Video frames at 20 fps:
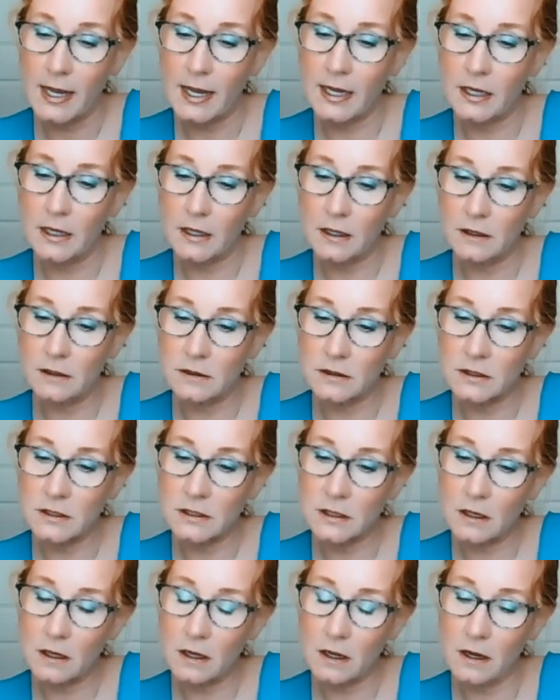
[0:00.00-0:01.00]
And
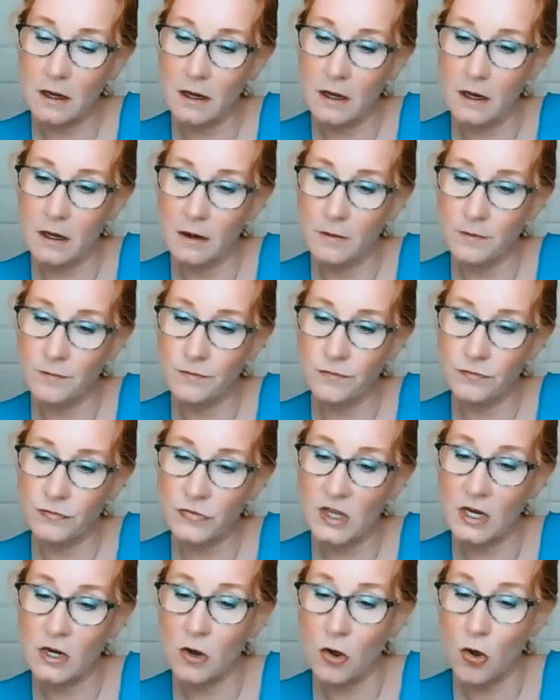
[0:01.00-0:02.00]
um,
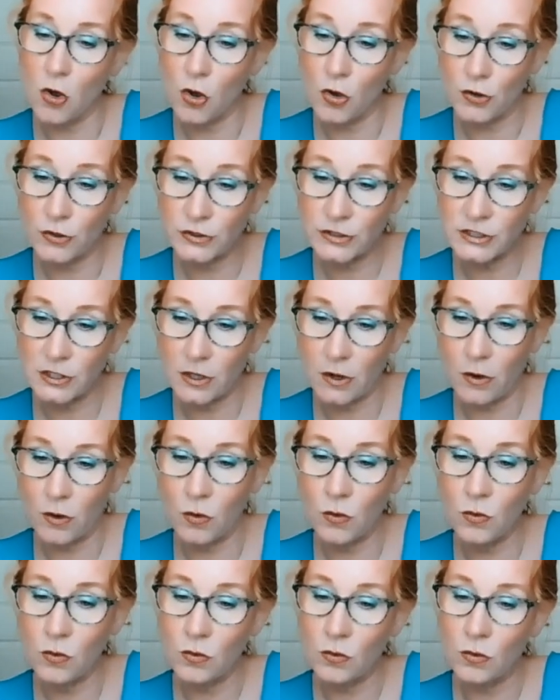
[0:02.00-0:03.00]
then
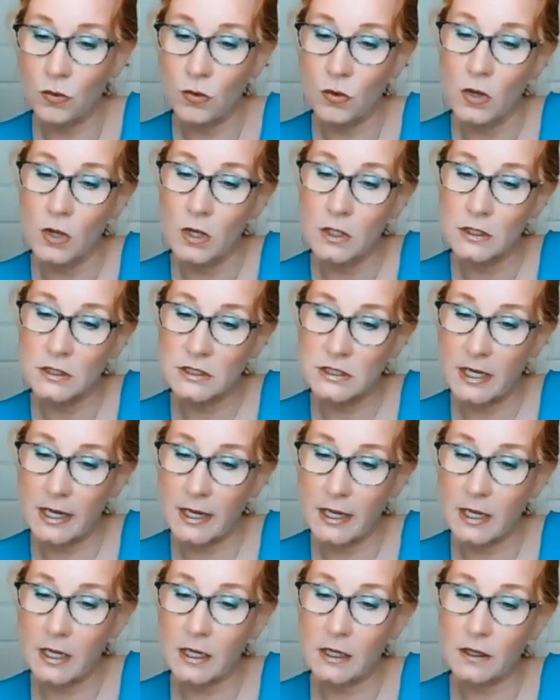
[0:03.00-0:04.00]
also
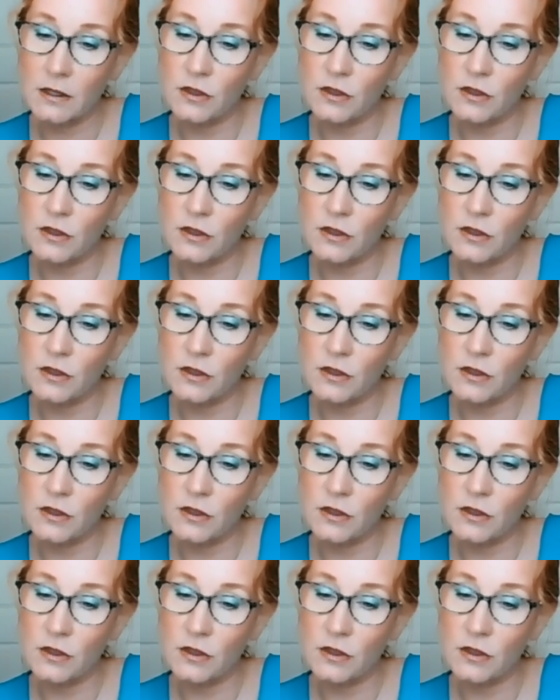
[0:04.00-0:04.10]
take